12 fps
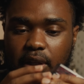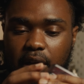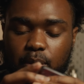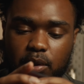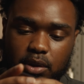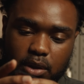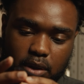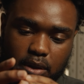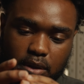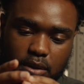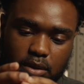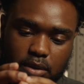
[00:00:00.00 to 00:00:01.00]
that with the
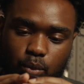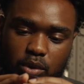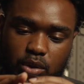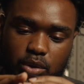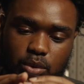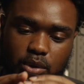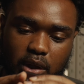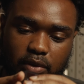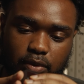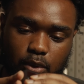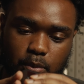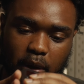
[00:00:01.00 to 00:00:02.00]
when you use it at
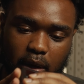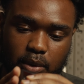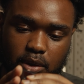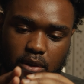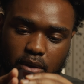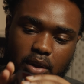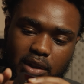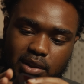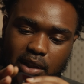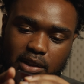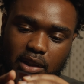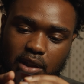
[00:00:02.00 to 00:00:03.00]
full power. It
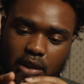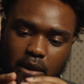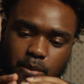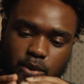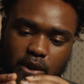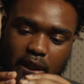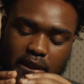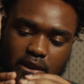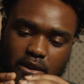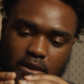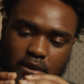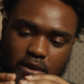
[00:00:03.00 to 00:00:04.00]
takes like a couple seconds
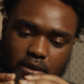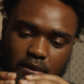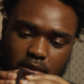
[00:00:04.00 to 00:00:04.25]
to